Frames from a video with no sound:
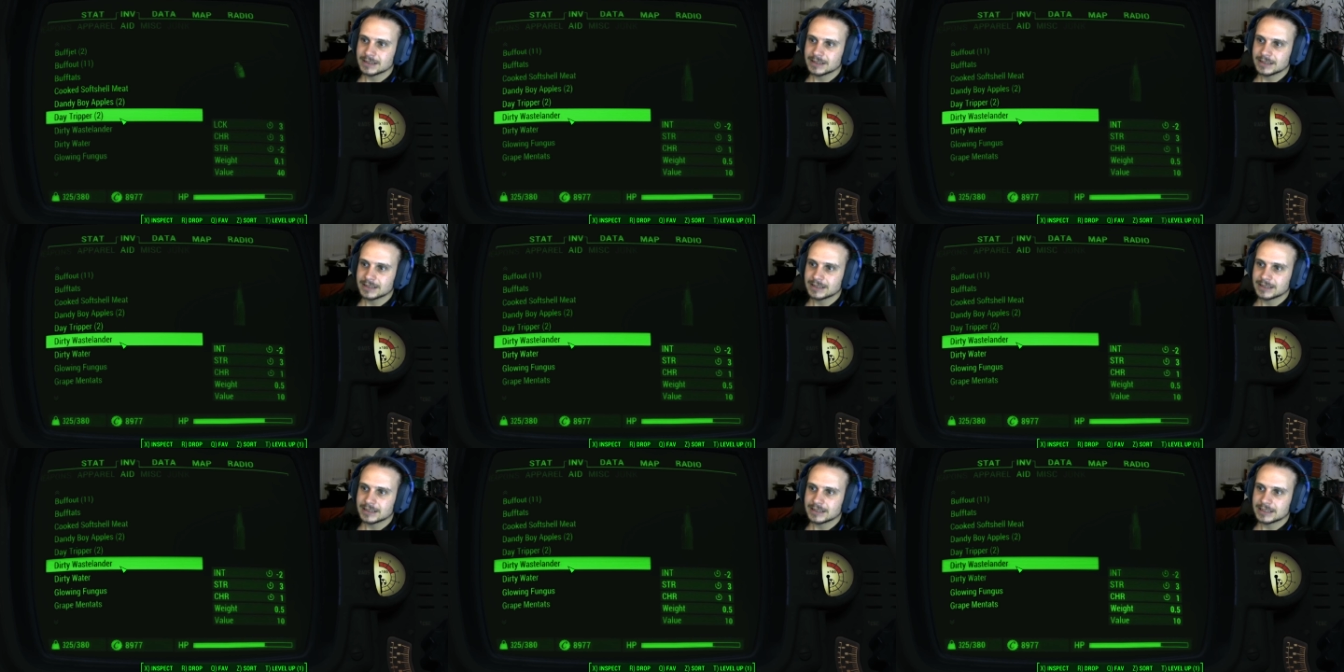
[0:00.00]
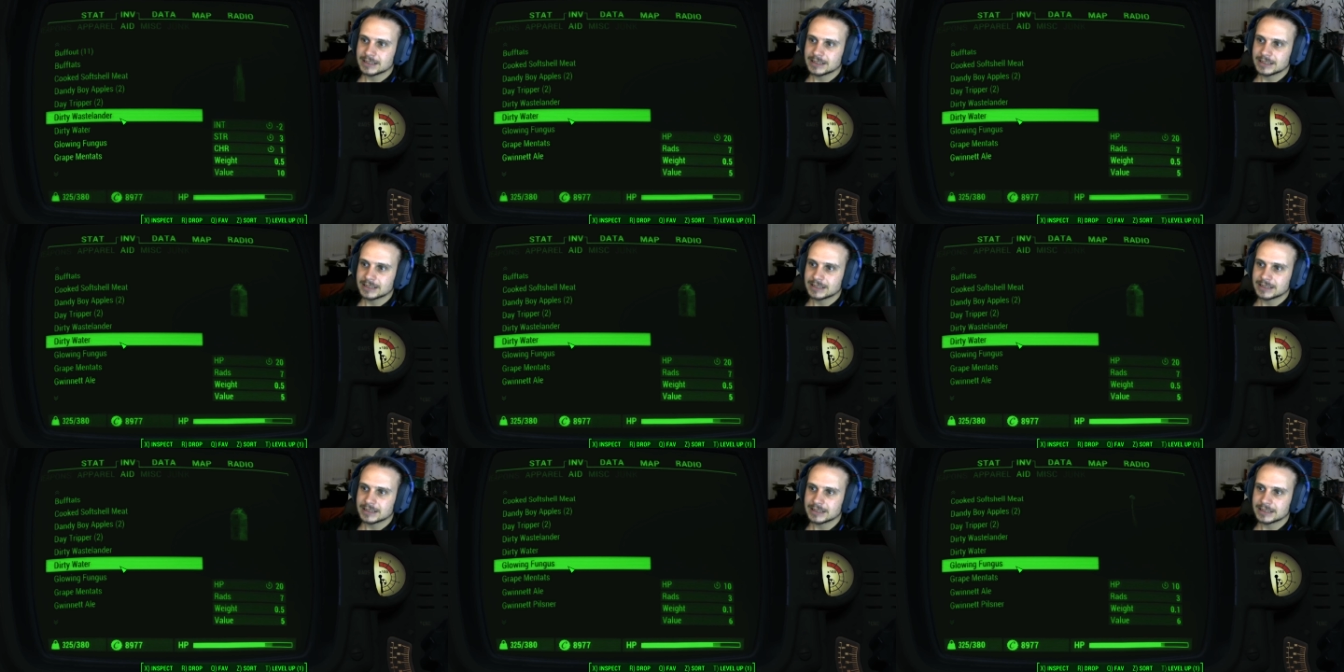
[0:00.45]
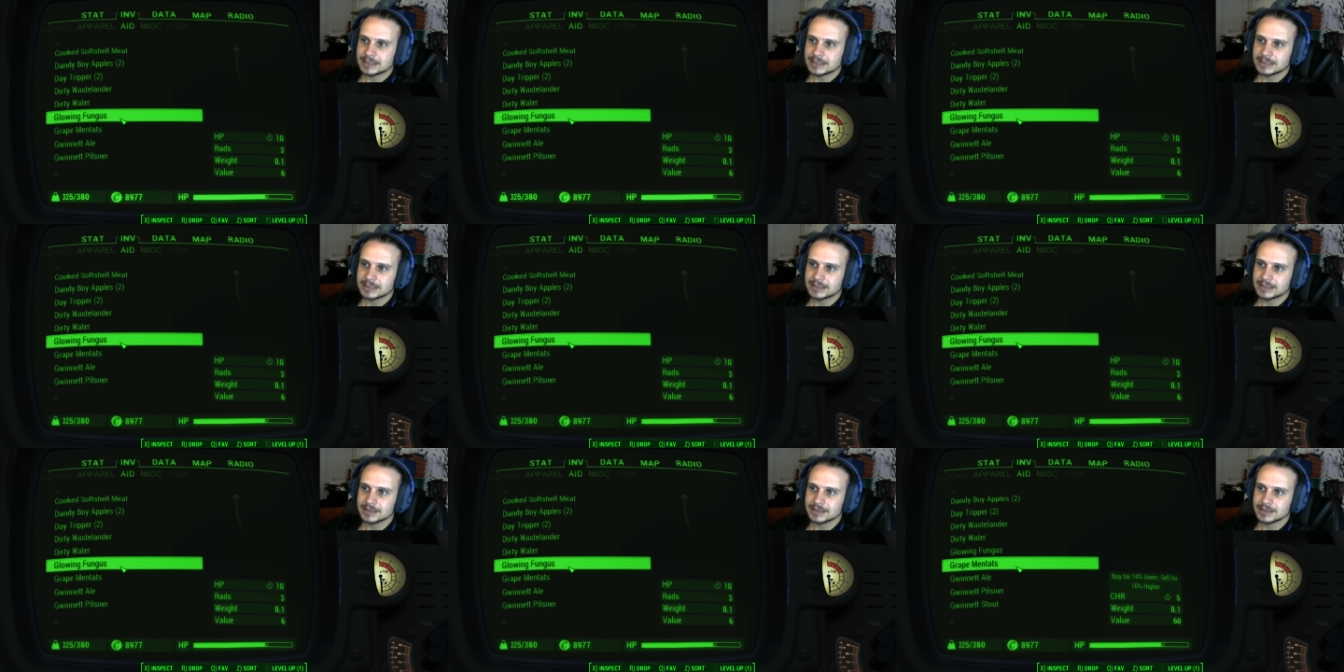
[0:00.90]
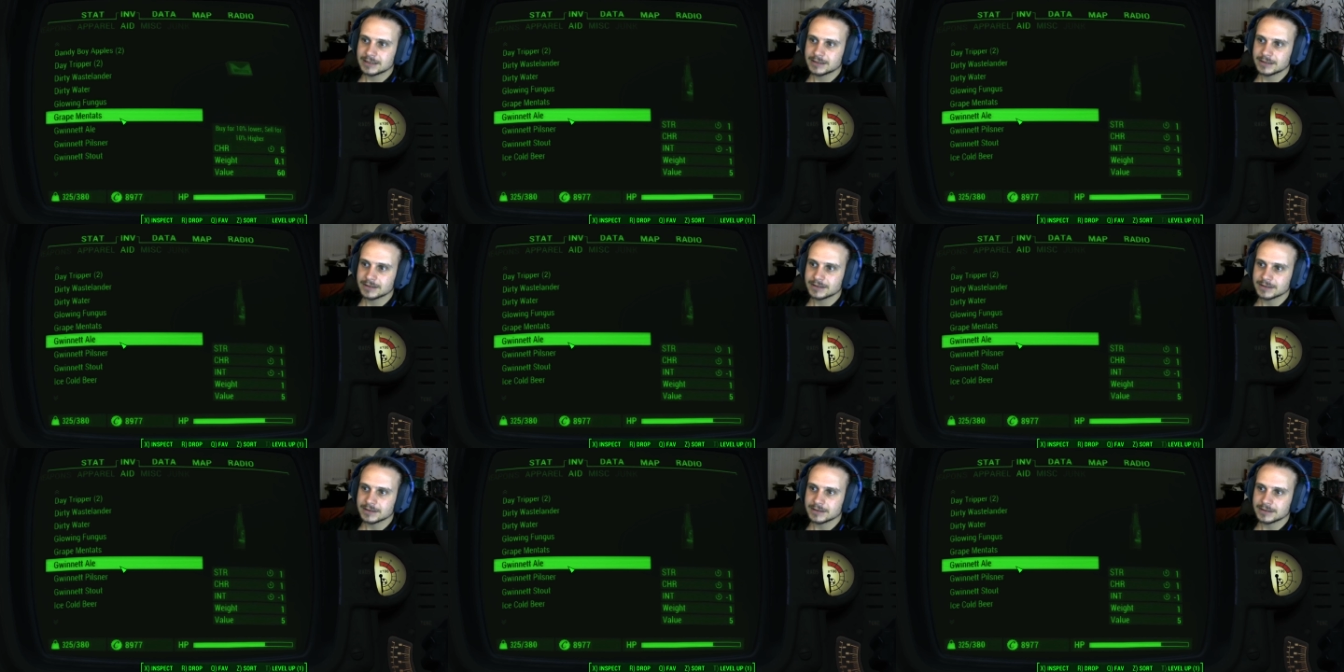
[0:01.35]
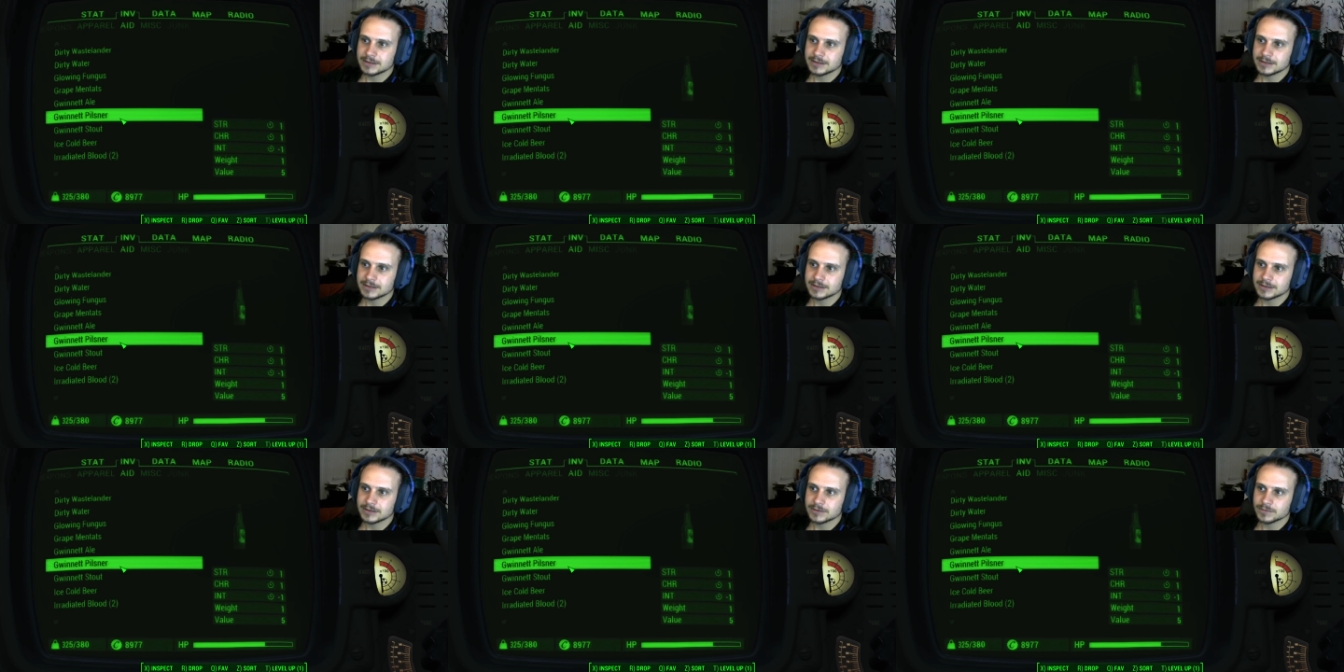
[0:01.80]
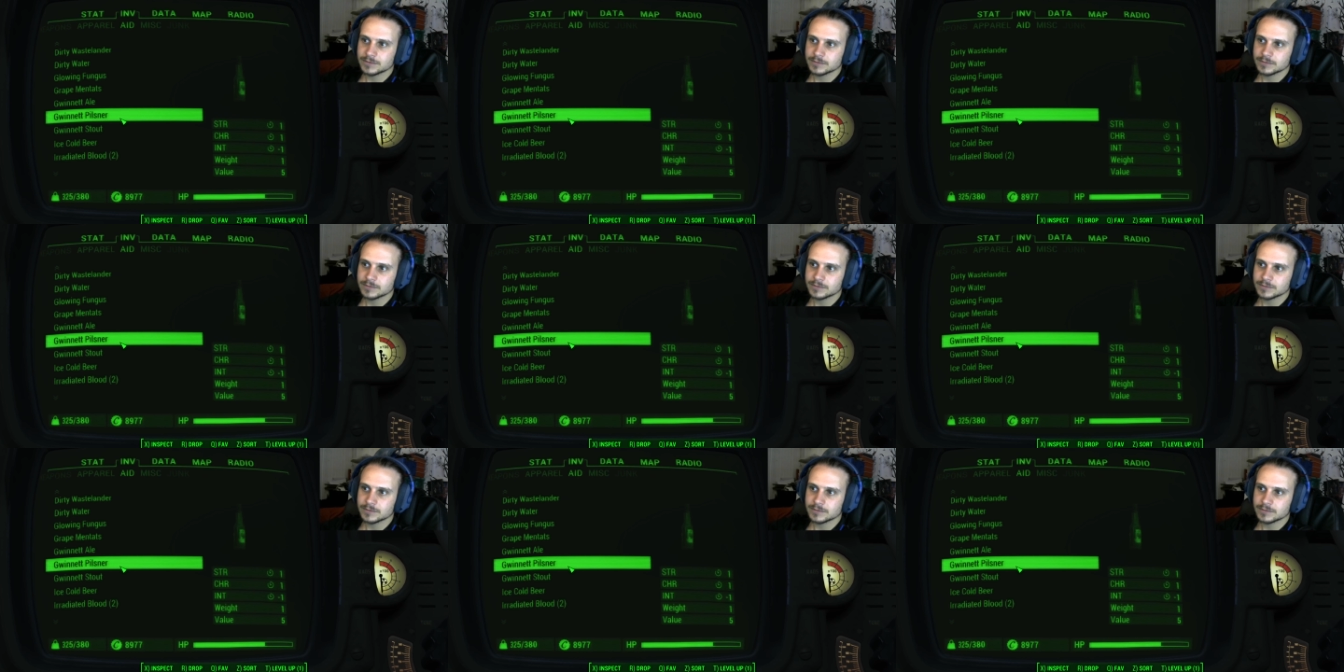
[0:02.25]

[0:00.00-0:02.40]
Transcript: Uh-huh, um, uh,